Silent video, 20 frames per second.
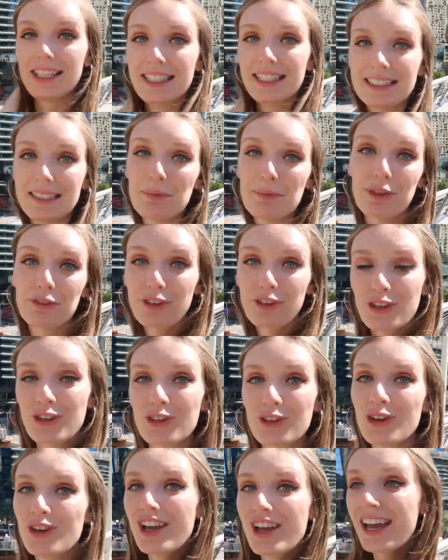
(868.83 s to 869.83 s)
get something for
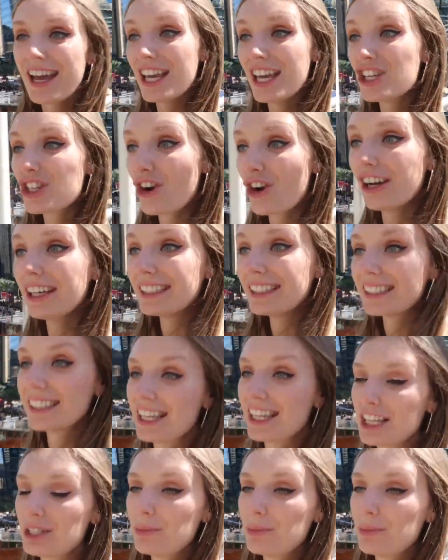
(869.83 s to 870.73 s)
you. Enjoy it,